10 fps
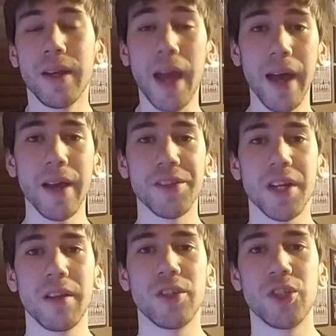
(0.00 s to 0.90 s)
yeah,
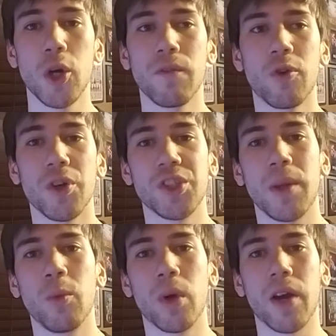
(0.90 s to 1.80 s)
let's get into the show. Of course,
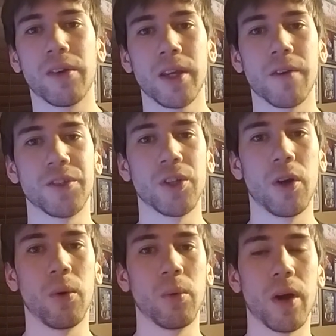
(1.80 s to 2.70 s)
you had the 1 hour kickoff
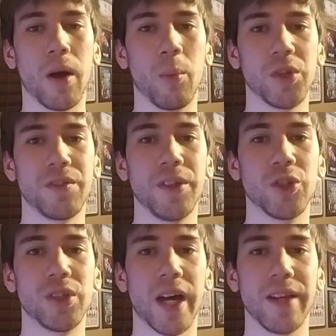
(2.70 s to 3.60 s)
show, which
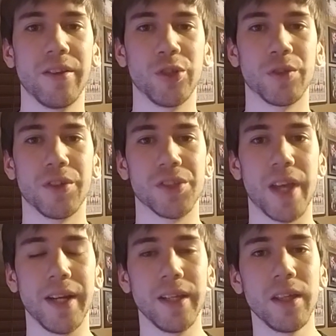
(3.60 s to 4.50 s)
featured Ty Dillinger
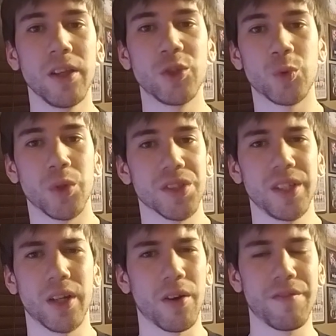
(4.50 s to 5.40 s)
versus Aiden English, which
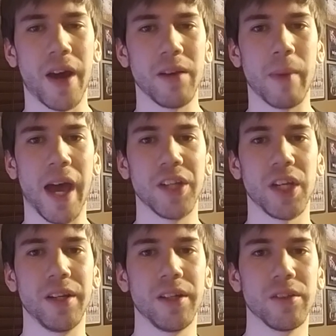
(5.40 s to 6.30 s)
was, you know, a fine
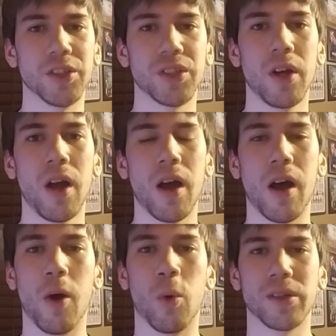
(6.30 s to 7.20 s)
match. Aiden English
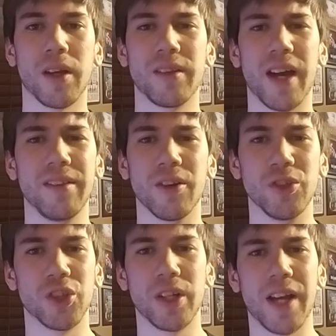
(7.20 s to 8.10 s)
worked on Ty
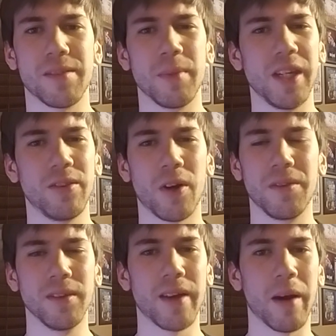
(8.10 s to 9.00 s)
Dillinger, got some heat
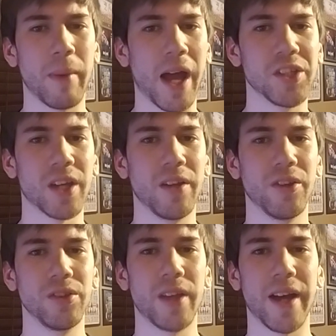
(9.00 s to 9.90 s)
throughout the entire match.
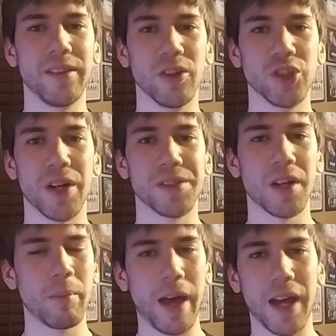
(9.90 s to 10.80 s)
Ty Dillinger had
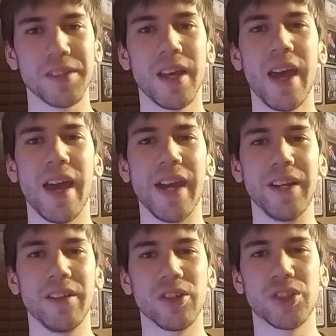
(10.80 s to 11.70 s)
his comebacks.
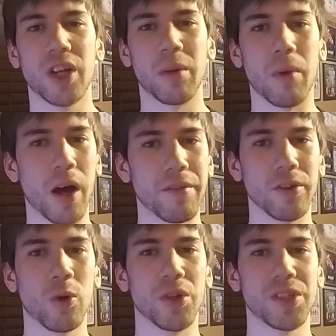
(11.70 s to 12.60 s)
Aiden English cut him off,
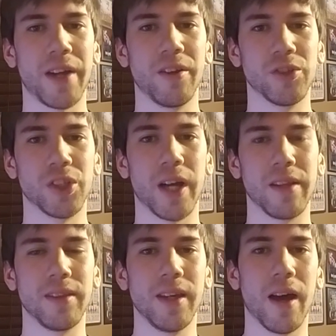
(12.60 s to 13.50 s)
and of course, Ty Dillinger
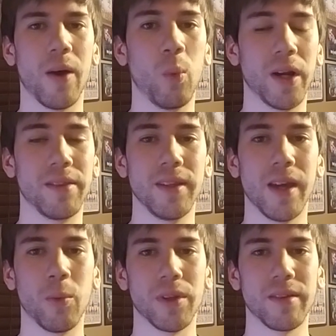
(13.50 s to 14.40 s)
got the win at
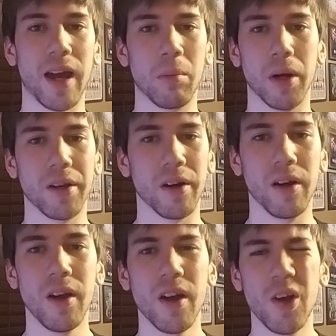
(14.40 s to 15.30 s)
the end with a tiebreaker,